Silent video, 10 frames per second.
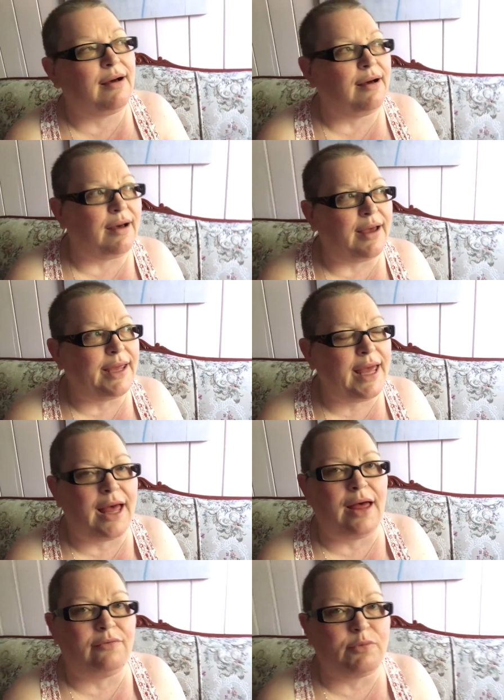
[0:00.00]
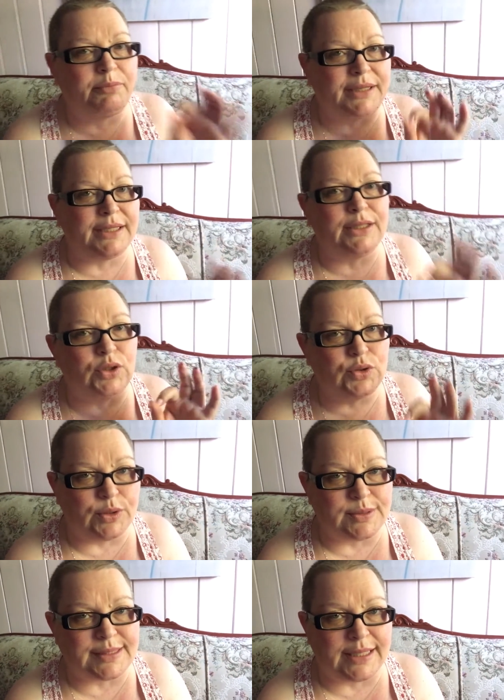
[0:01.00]
I have been
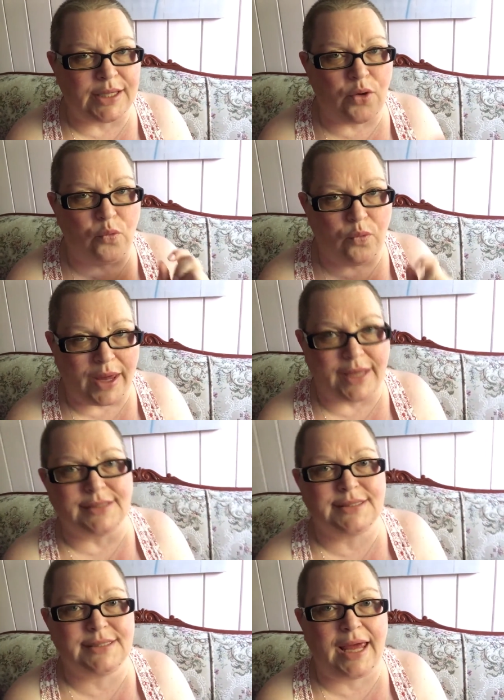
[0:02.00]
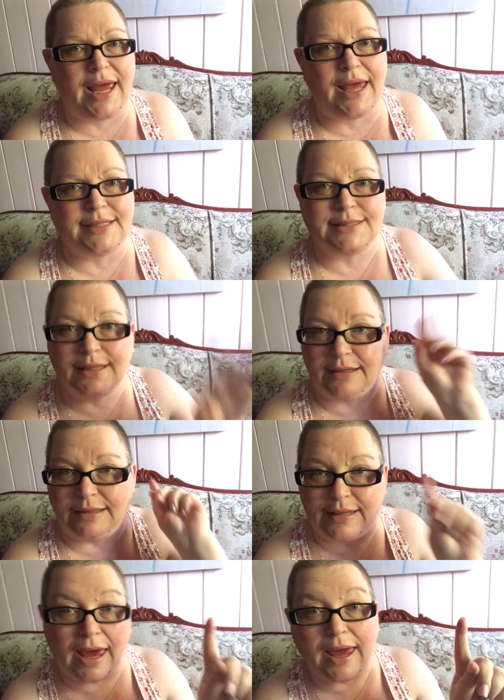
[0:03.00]
losing weight, and
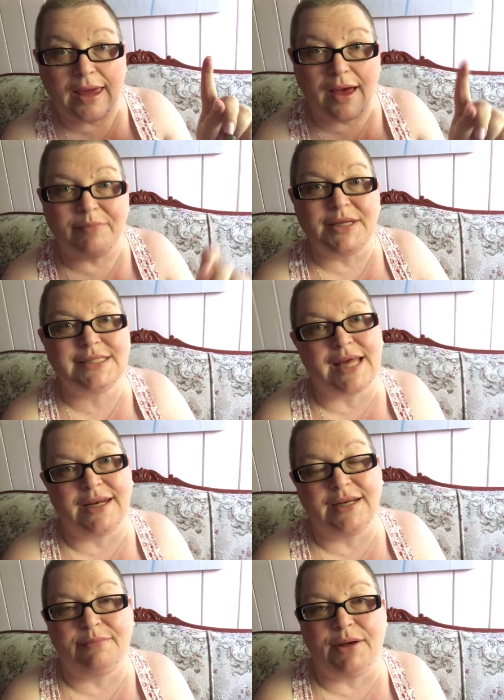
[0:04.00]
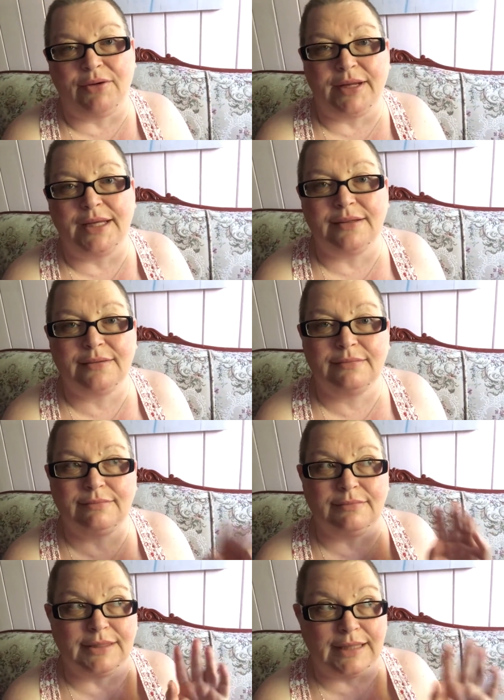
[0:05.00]
yay, I'm excited about it.
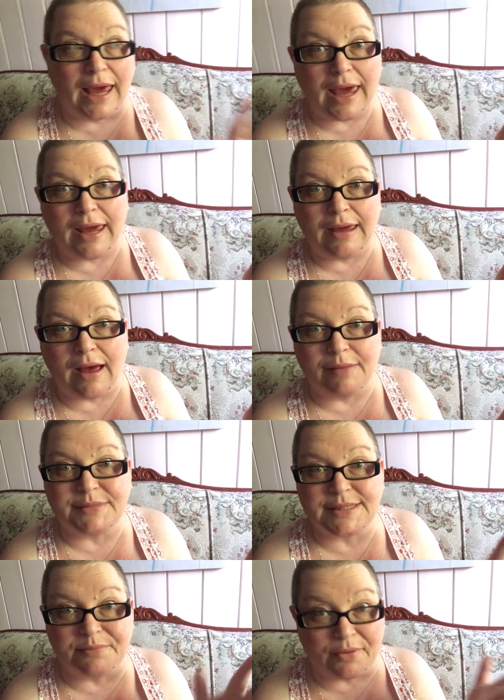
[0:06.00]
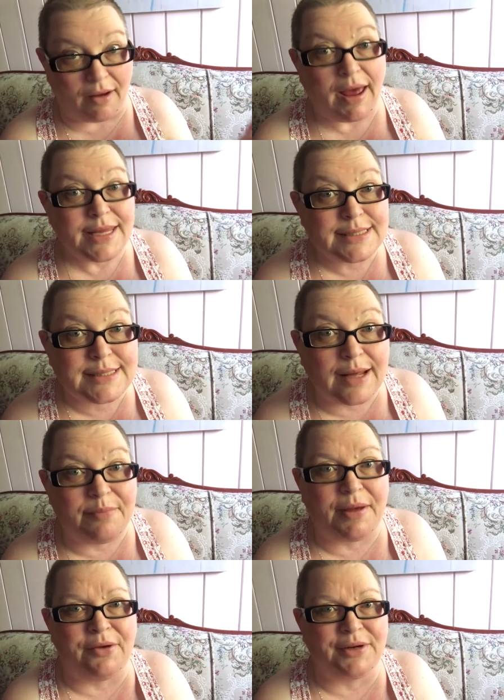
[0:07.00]
Yay, I'm surprised
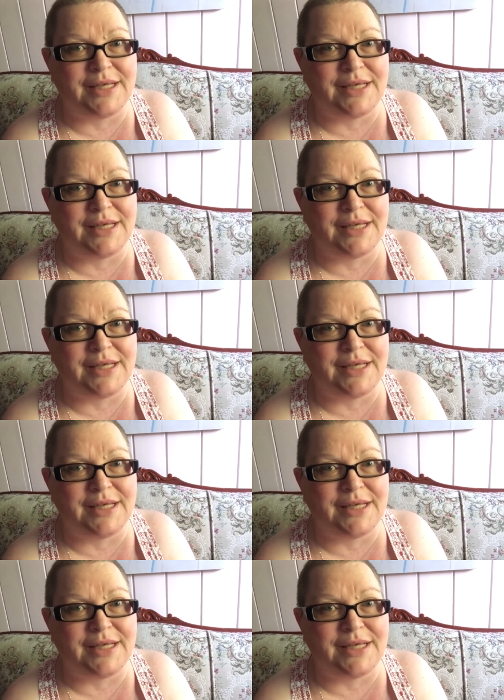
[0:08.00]
about